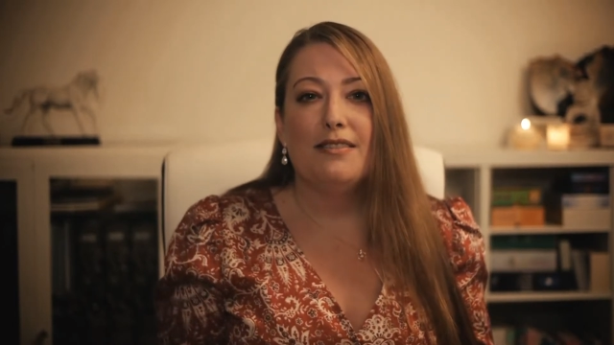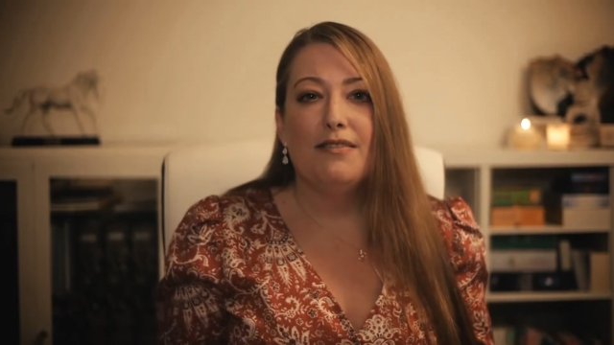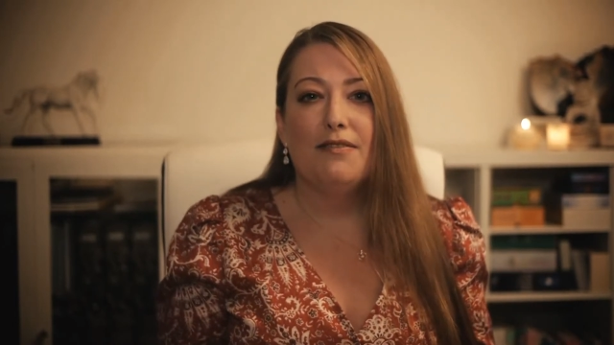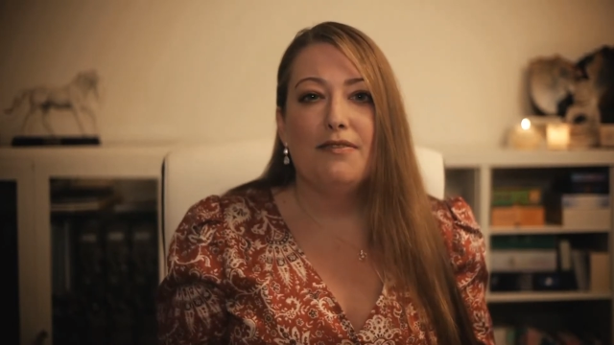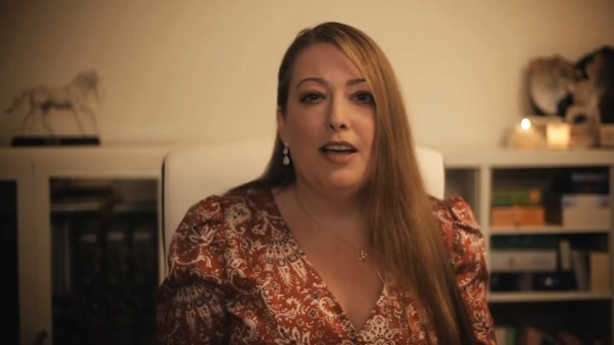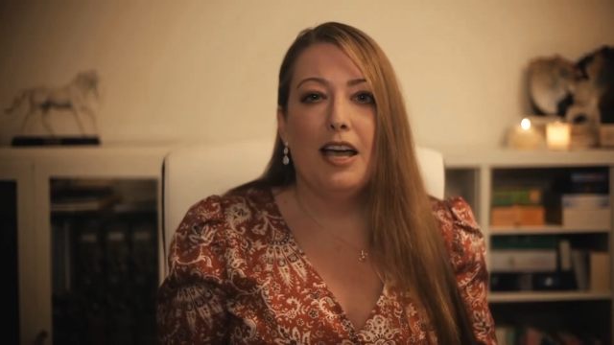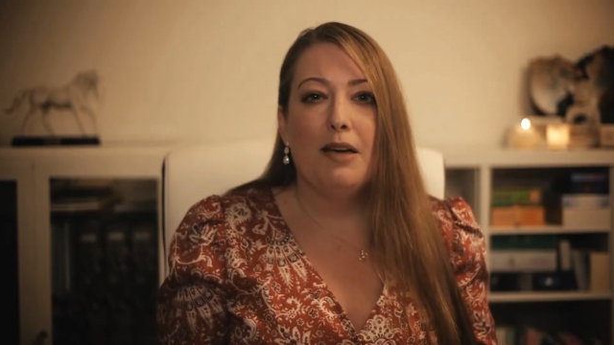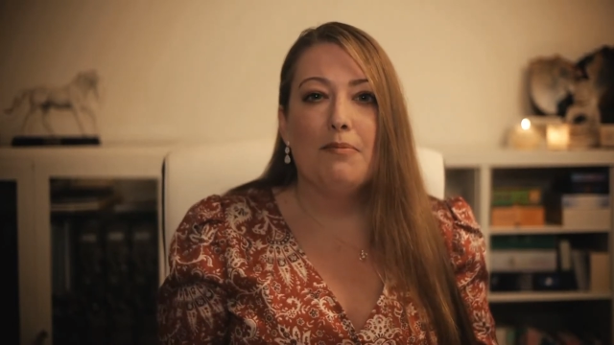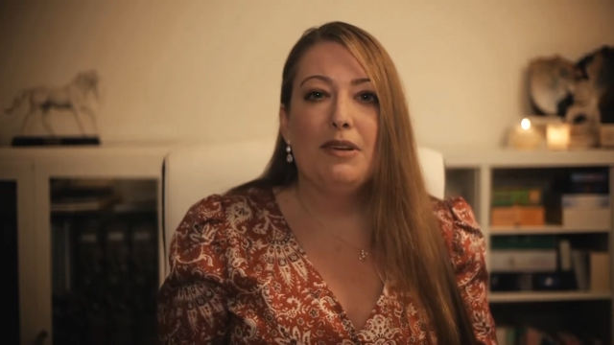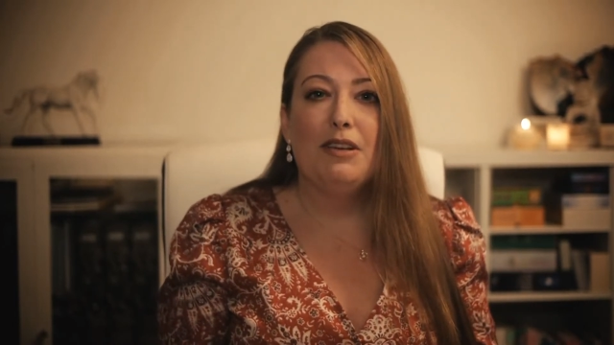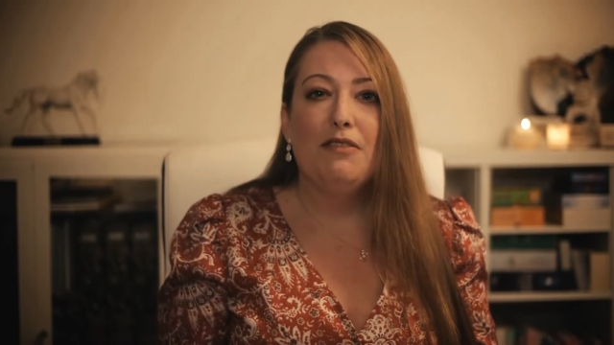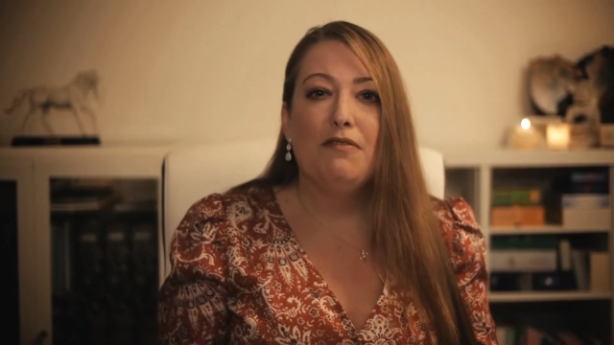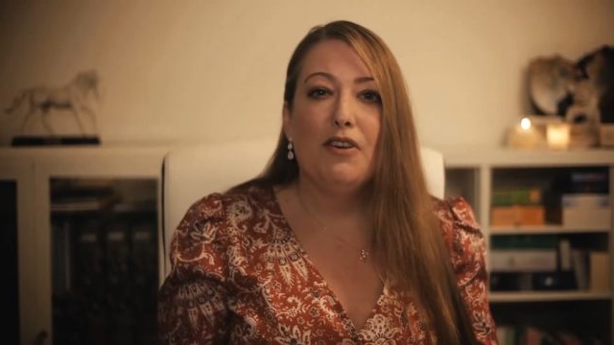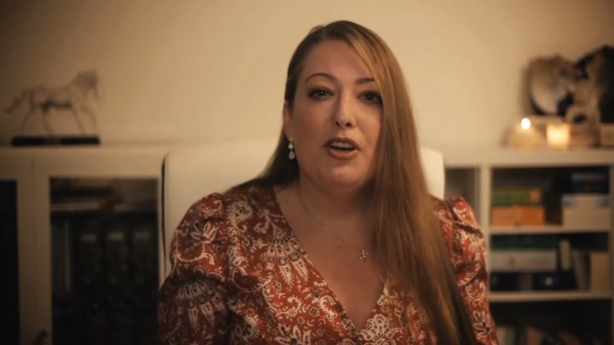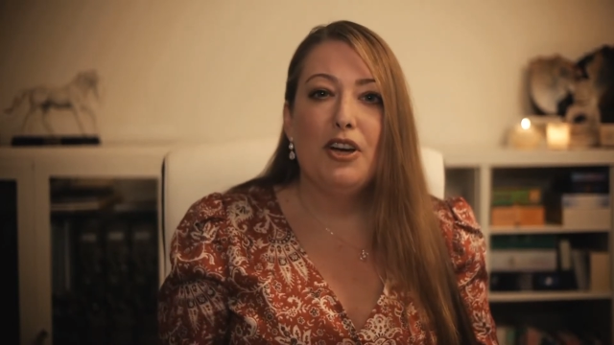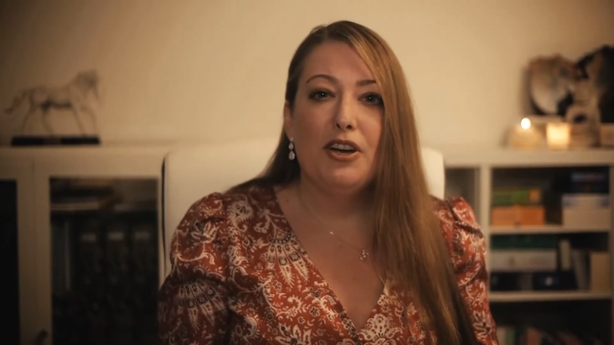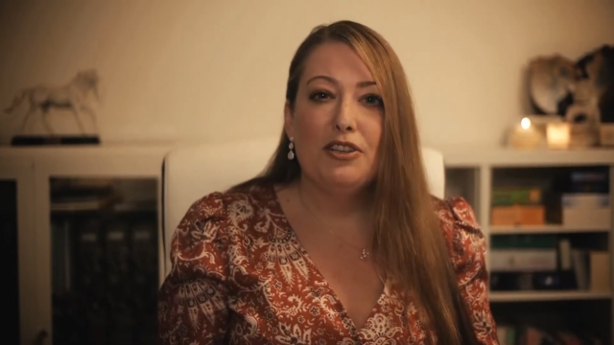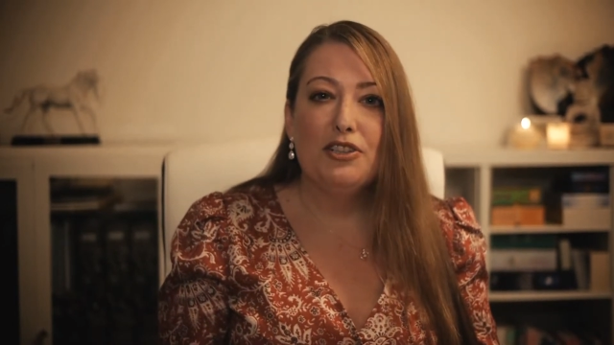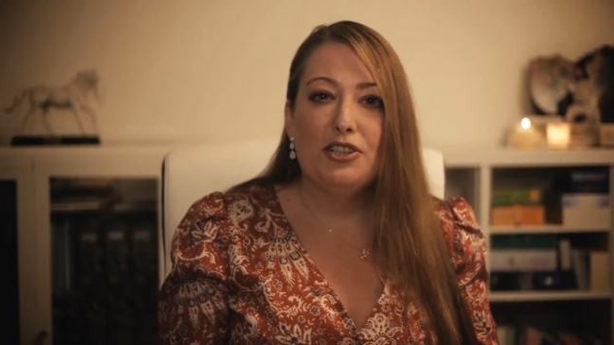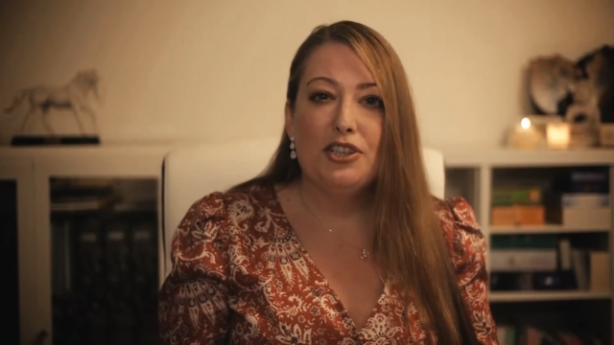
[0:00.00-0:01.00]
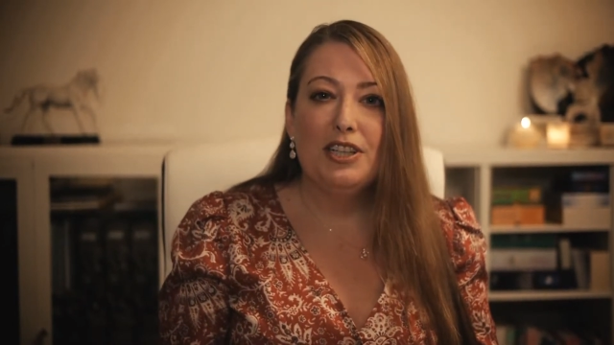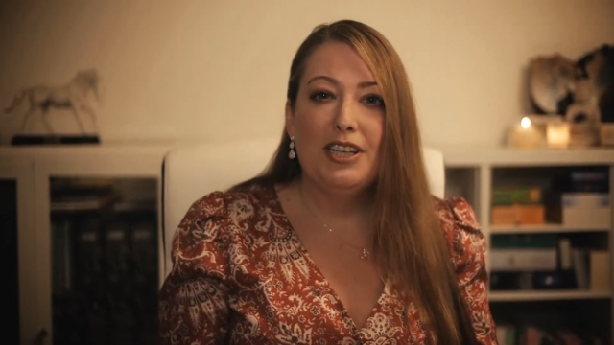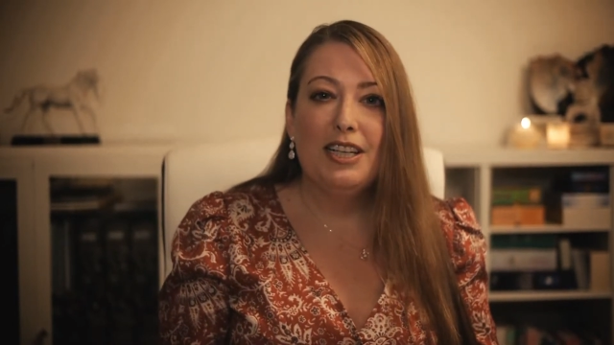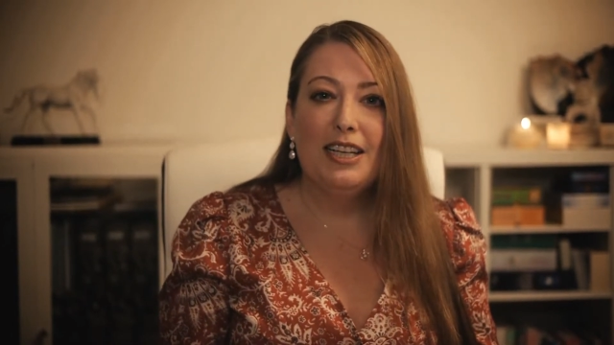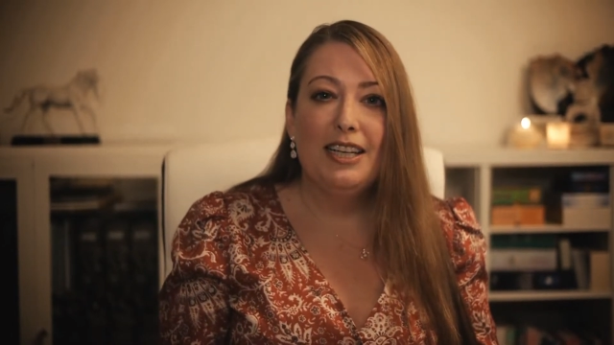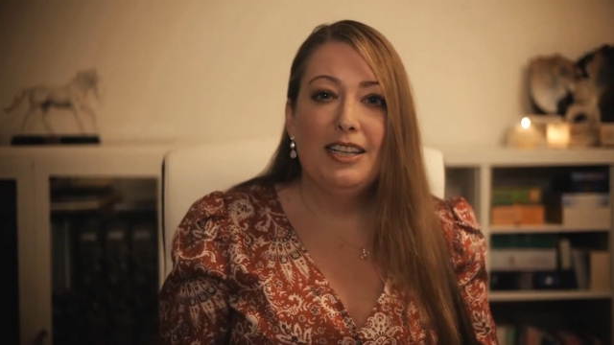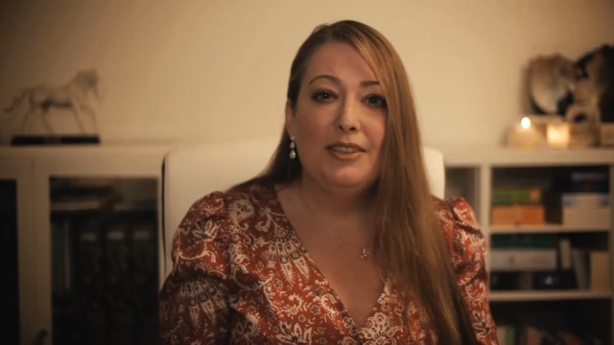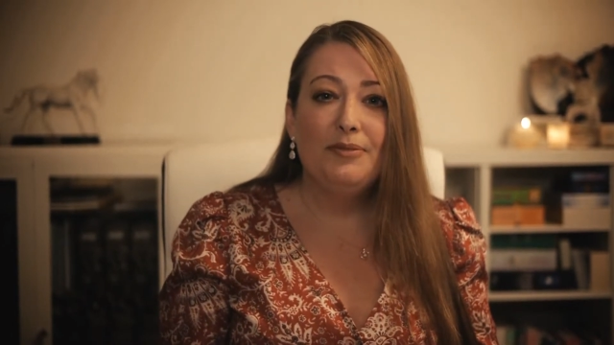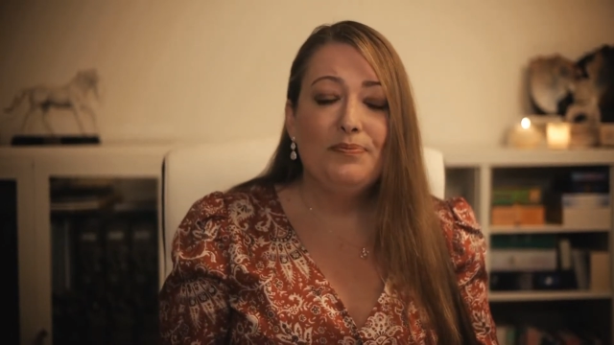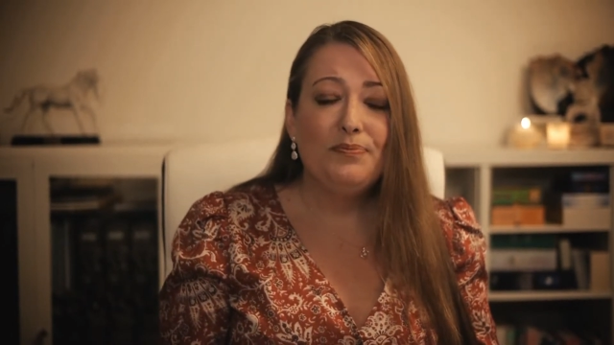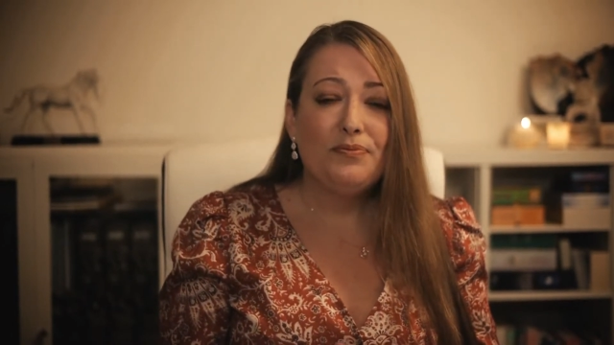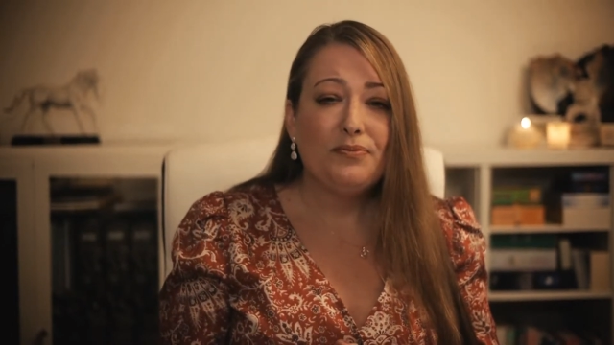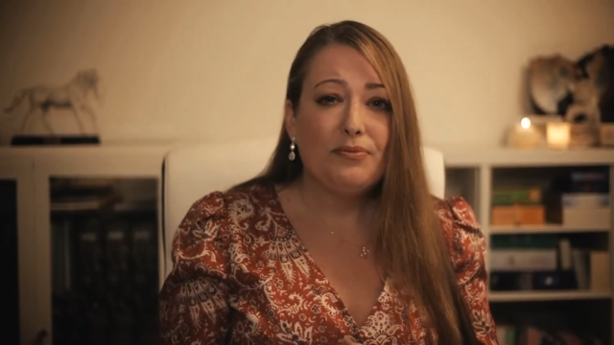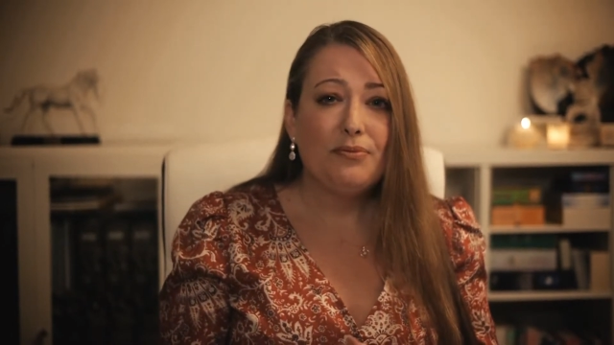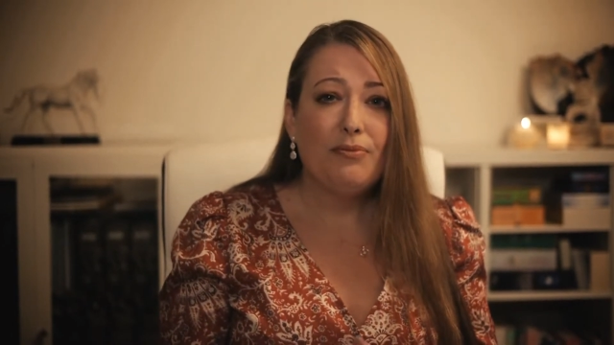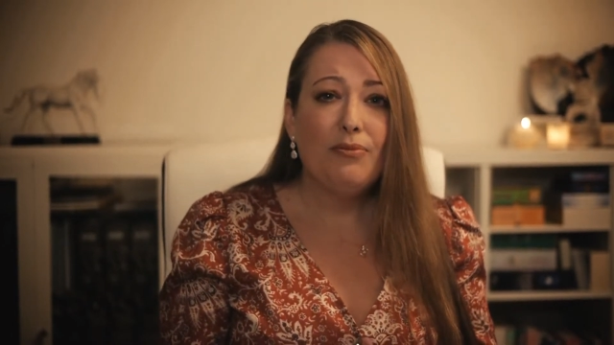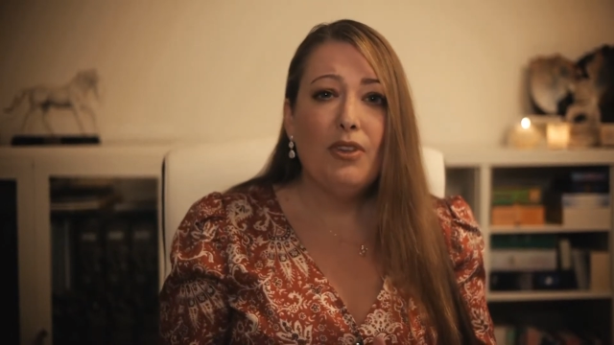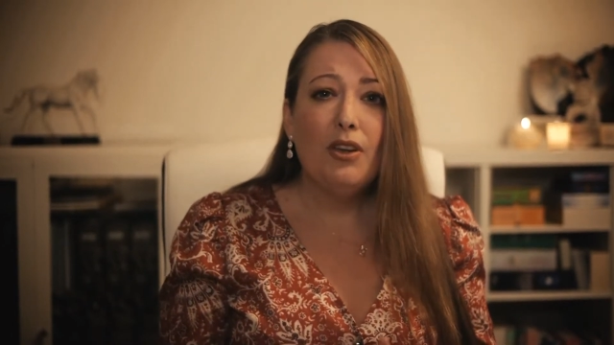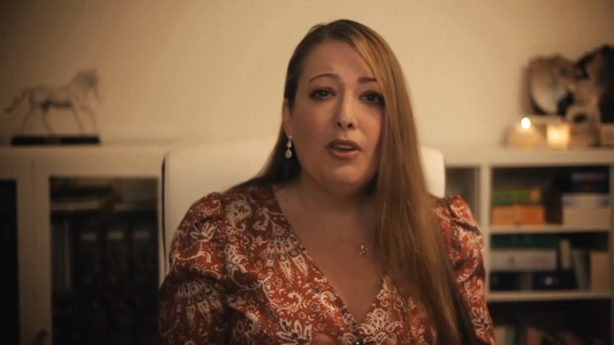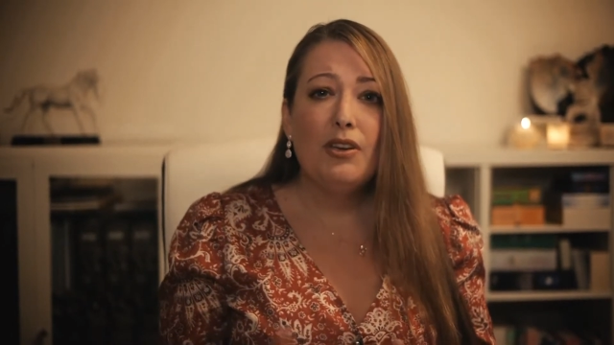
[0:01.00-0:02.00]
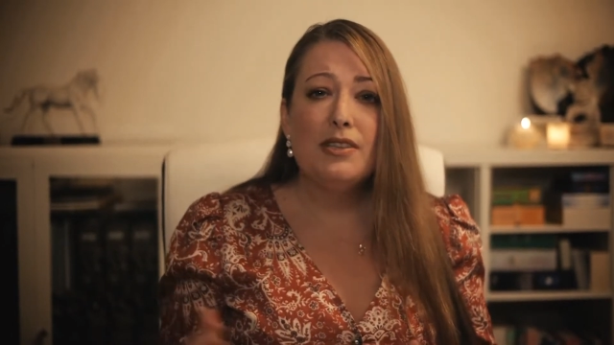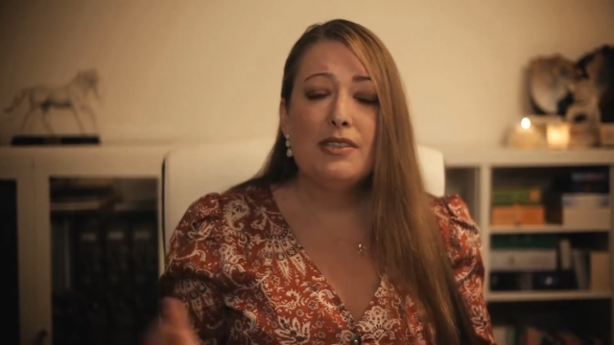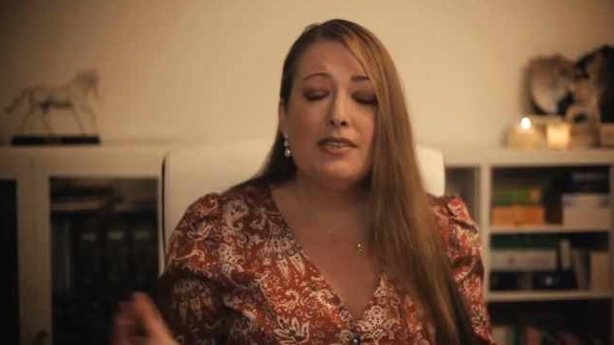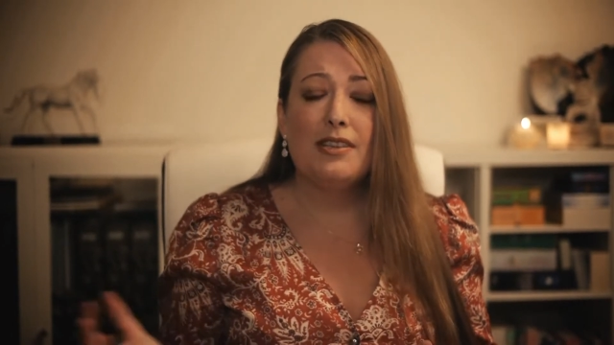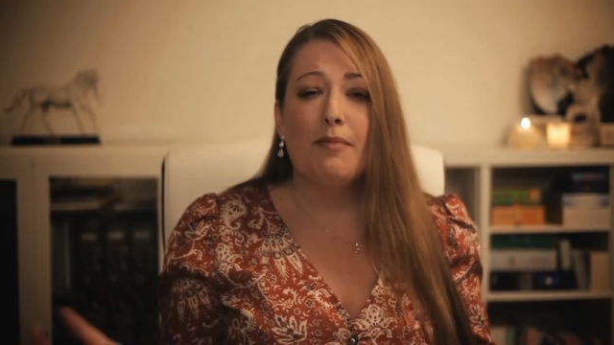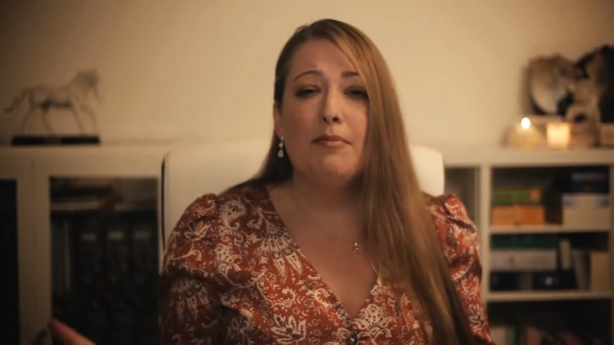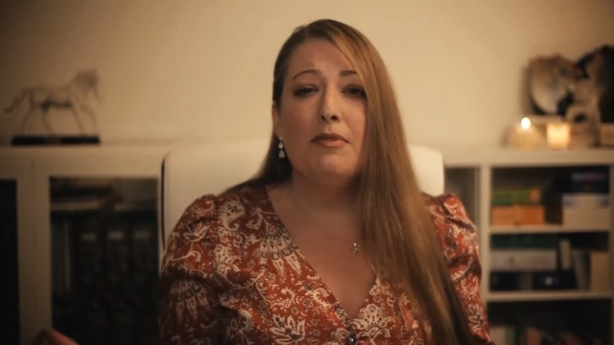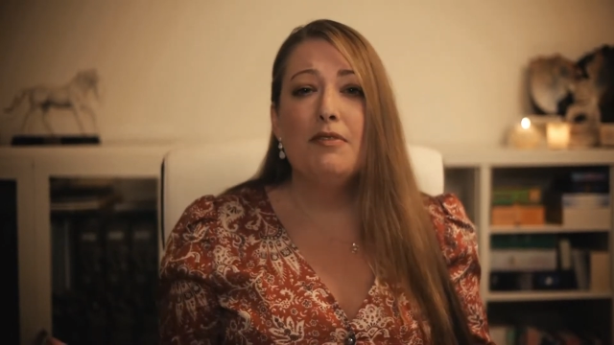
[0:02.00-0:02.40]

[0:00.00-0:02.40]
and family virtually. Some